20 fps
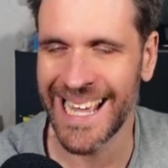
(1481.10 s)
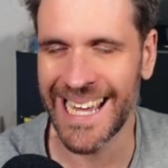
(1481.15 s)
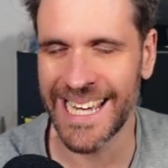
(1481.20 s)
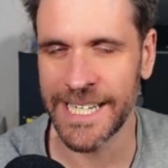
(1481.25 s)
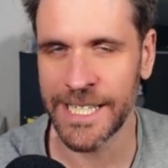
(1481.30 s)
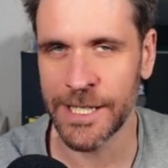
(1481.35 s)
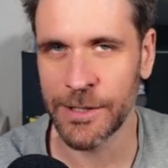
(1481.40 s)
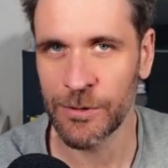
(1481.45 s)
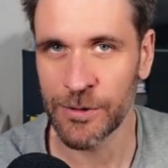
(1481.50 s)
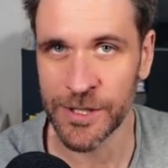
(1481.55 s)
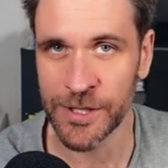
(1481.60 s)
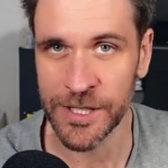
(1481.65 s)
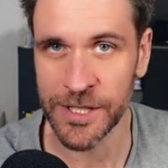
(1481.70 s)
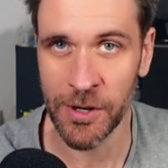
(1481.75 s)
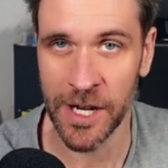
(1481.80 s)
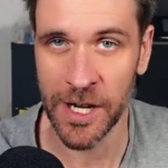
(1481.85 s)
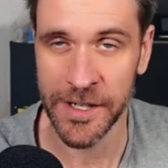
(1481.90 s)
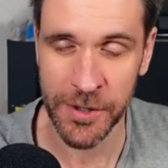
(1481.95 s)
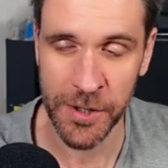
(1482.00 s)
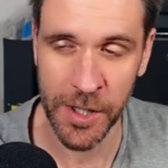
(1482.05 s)
and use the
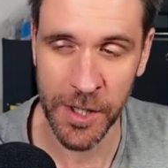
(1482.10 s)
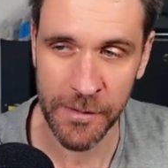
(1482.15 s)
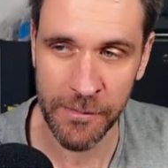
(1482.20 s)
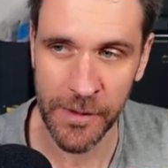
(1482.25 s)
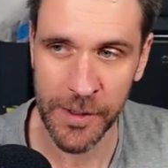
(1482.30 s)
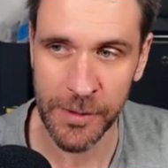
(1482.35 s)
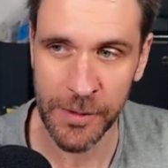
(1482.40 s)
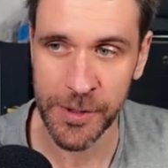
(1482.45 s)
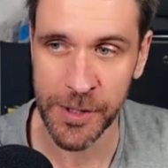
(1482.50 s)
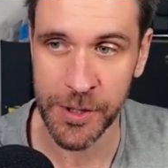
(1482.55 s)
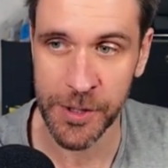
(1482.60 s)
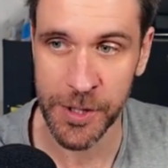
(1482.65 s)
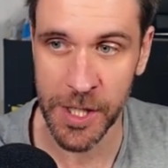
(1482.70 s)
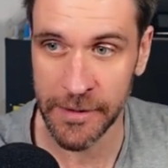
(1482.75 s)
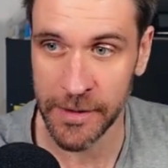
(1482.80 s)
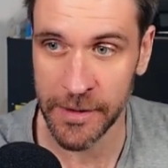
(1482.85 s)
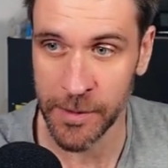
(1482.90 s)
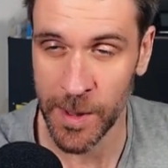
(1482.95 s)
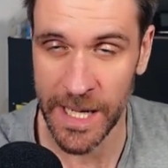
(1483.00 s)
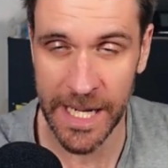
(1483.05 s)
rather convoluted
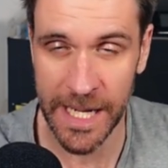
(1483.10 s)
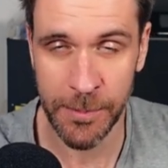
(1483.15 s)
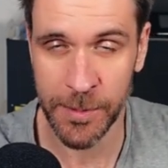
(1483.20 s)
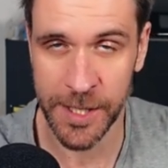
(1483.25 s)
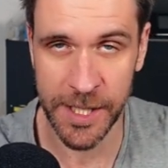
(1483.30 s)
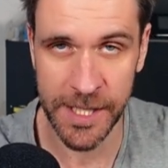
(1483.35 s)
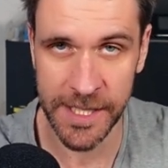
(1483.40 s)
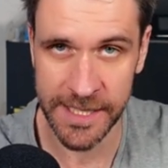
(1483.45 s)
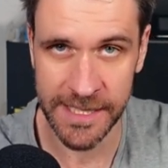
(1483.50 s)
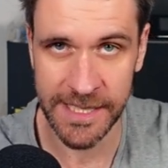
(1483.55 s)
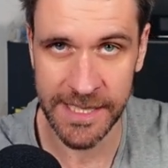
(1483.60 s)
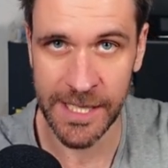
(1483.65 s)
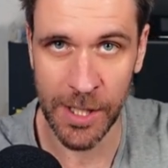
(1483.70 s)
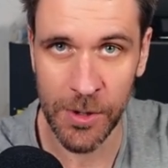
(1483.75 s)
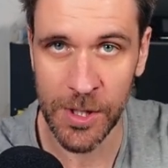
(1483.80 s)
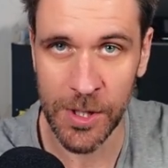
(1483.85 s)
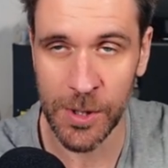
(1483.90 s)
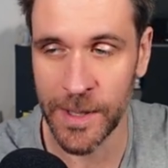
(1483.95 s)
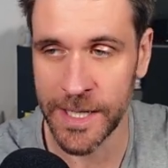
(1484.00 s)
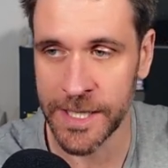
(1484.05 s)
Java way, which is the
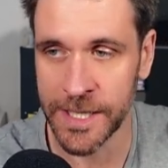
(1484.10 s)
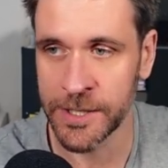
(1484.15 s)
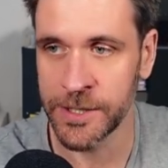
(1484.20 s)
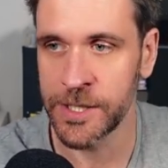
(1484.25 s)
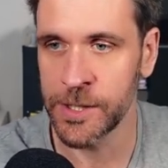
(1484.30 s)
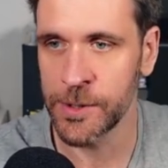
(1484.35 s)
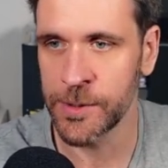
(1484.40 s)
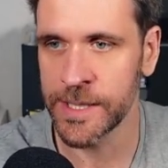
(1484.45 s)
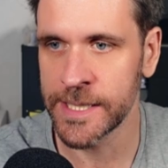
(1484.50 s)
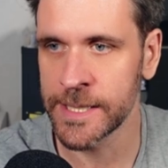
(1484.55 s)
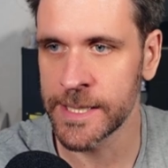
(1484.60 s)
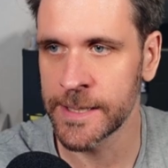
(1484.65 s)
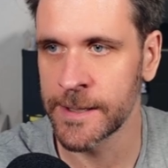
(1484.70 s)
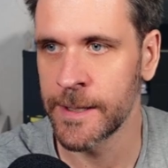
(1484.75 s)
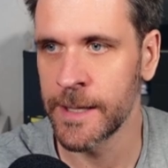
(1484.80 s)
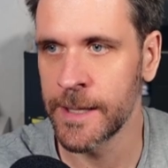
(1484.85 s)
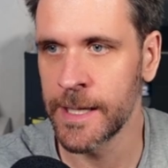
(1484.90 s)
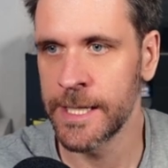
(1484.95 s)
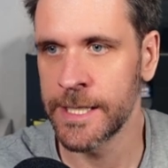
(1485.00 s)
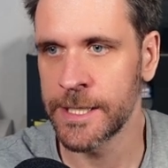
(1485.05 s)
only way to do it,
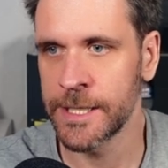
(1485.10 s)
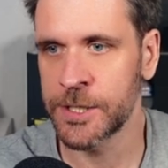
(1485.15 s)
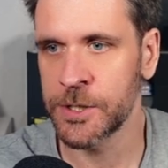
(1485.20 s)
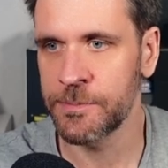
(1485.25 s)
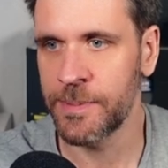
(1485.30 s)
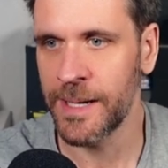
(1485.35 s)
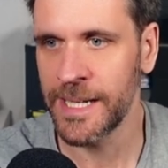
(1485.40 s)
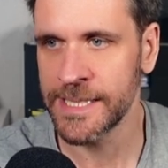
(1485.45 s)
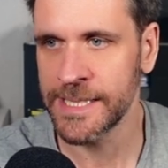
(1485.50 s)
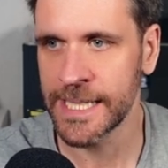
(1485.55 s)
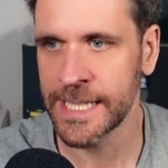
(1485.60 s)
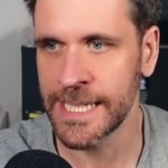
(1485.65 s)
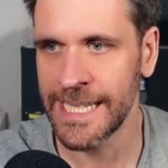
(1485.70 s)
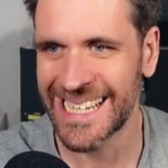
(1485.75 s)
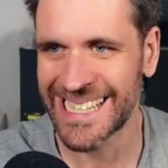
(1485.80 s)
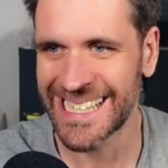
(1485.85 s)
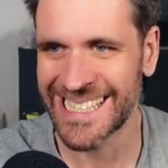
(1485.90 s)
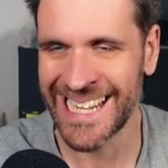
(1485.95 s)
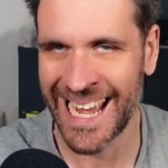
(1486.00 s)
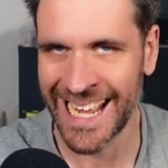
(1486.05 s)
to
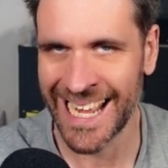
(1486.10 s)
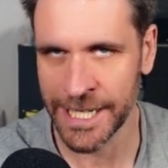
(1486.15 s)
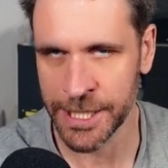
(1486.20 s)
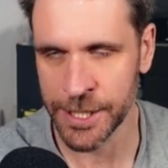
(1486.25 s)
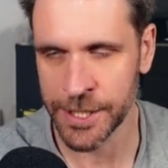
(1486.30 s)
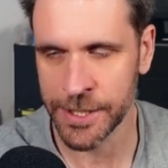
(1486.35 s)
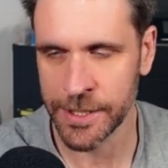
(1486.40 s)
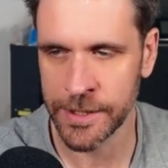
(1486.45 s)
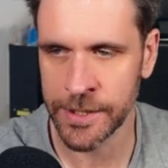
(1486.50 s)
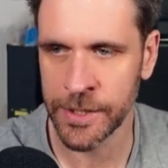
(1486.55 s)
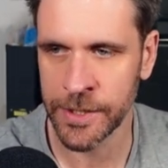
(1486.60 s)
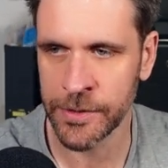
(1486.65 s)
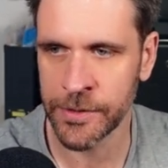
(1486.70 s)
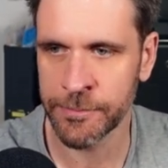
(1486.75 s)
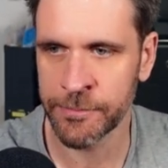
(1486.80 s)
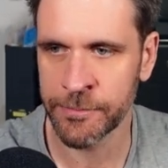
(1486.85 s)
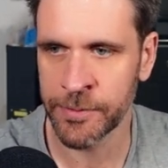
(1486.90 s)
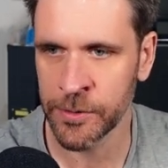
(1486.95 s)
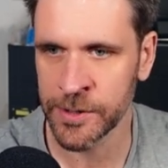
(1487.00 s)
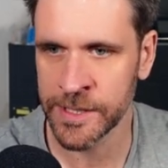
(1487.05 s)
basically attach to
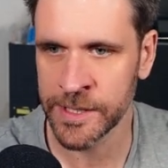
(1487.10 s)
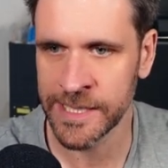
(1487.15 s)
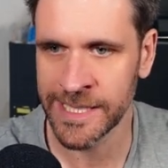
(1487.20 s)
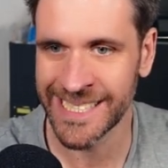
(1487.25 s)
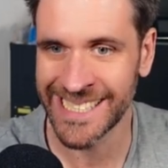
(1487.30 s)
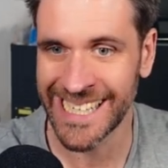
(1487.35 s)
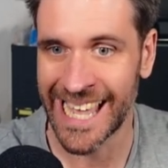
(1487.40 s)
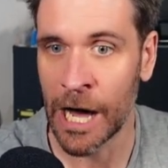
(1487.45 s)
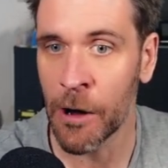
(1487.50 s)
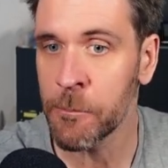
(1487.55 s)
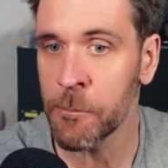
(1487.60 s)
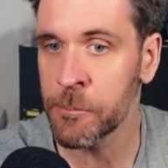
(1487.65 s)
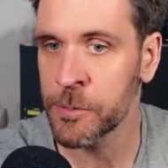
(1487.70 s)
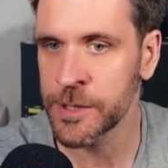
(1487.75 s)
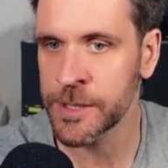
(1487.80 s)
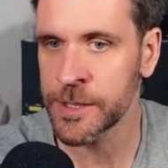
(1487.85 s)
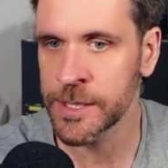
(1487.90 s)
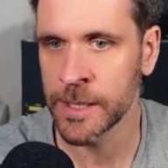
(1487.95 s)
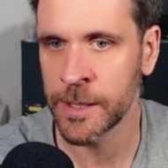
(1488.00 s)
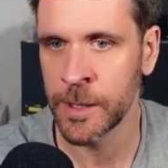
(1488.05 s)
the process's
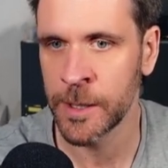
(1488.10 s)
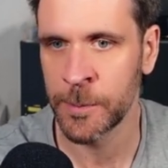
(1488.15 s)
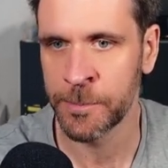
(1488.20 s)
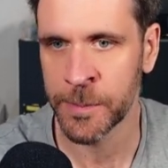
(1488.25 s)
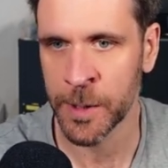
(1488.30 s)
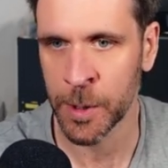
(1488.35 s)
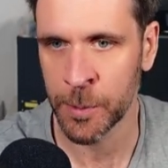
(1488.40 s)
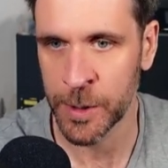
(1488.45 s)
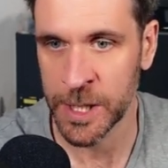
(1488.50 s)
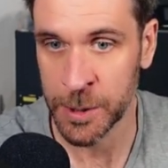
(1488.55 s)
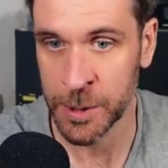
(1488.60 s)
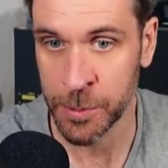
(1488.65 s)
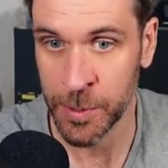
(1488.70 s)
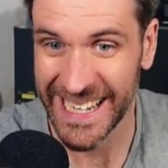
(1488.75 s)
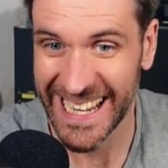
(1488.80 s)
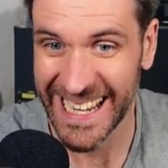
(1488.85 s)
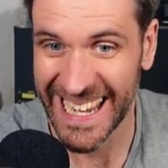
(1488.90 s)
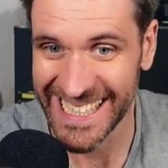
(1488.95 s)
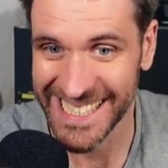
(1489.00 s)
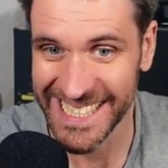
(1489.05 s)
output which
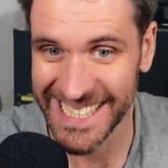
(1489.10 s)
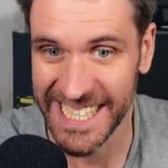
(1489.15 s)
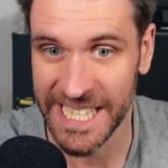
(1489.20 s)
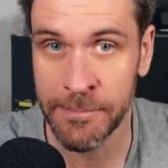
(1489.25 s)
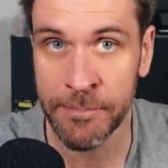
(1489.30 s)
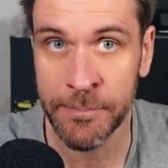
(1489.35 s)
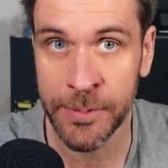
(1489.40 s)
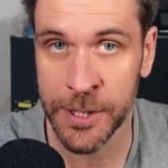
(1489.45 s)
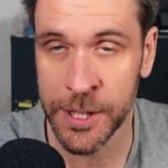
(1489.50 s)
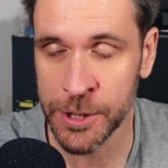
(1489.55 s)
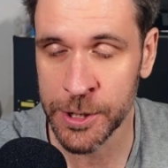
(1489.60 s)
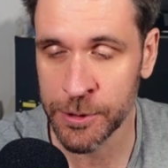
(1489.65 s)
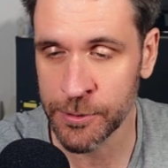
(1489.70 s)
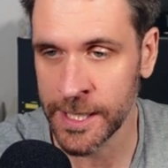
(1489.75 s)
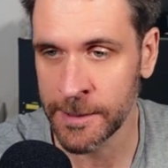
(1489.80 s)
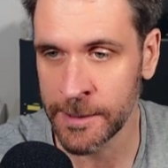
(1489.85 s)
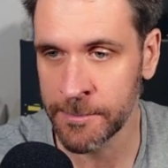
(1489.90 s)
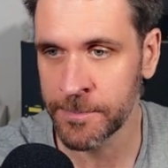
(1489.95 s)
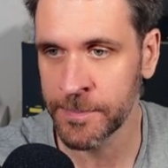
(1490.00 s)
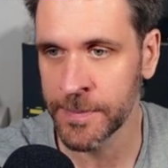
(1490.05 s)
we get as an input
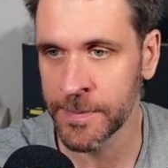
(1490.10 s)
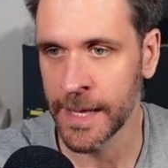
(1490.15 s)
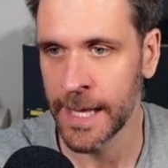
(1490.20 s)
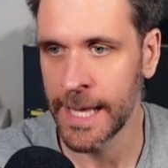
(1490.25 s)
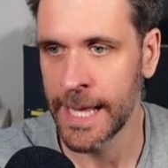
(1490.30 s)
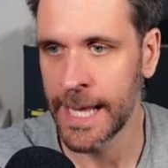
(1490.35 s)
stream,